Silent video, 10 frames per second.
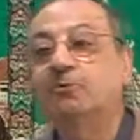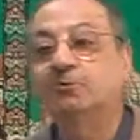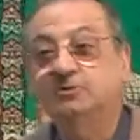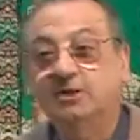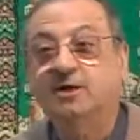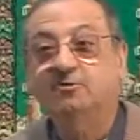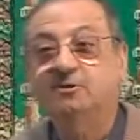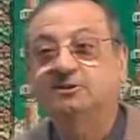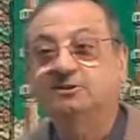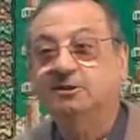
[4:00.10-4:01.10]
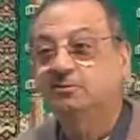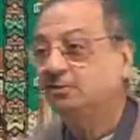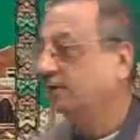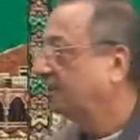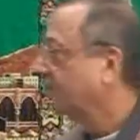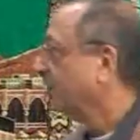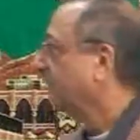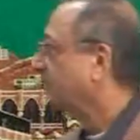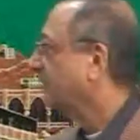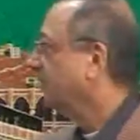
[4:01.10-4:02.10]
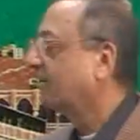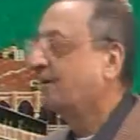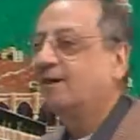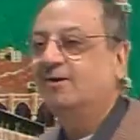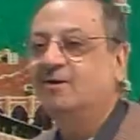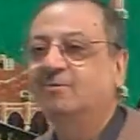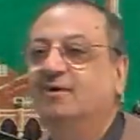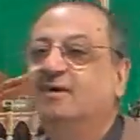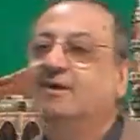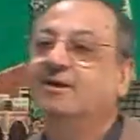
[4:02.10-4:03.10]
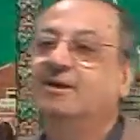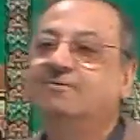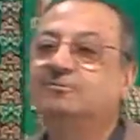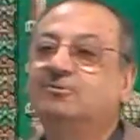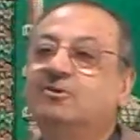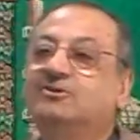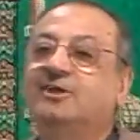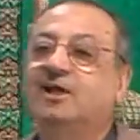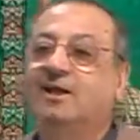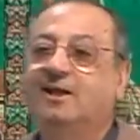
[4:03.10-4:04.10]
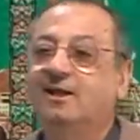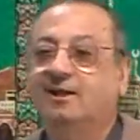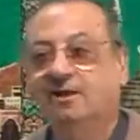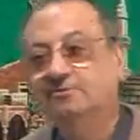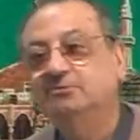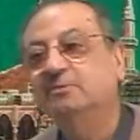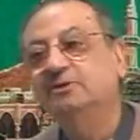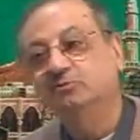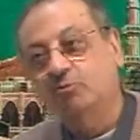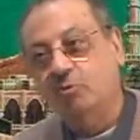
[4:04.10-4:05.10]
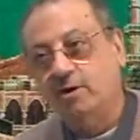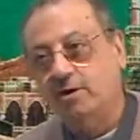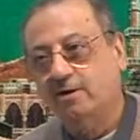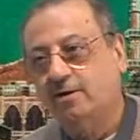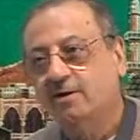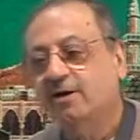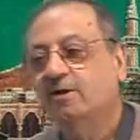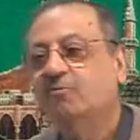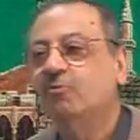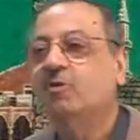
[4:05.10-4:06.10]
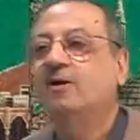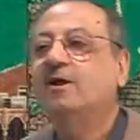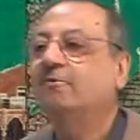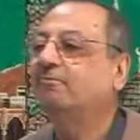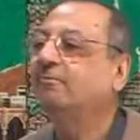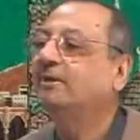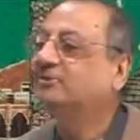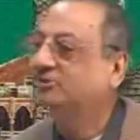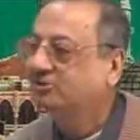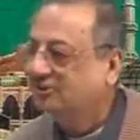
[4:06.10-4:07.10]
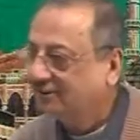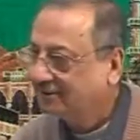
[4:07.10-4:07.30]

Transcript: you start your description, you will write down Lafzul Jalala. Lafz means word of majesty.